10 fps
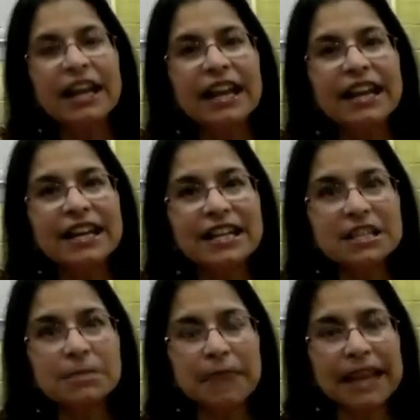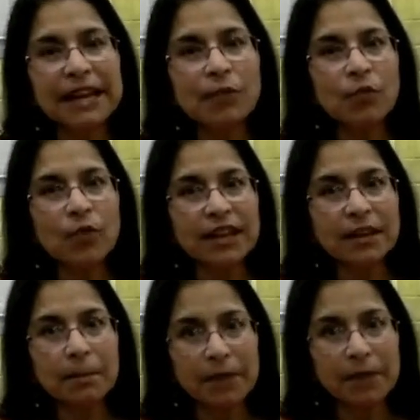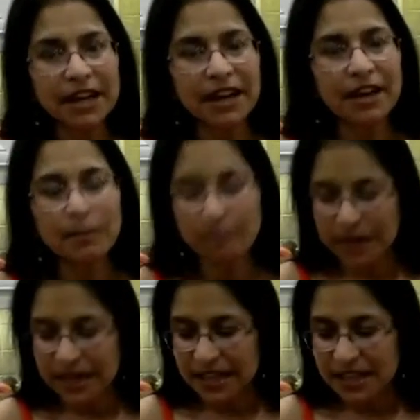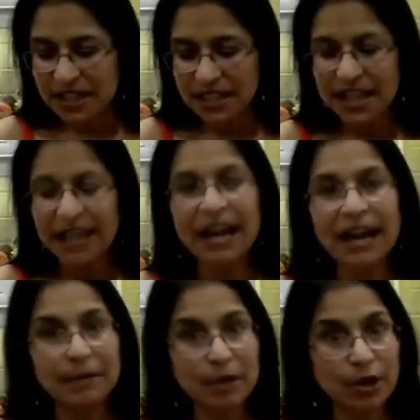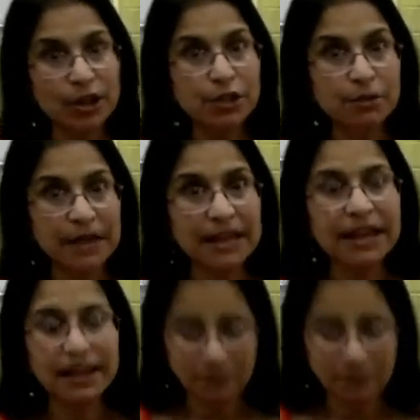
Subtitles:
It is made with paneer, but instead I'm going to make it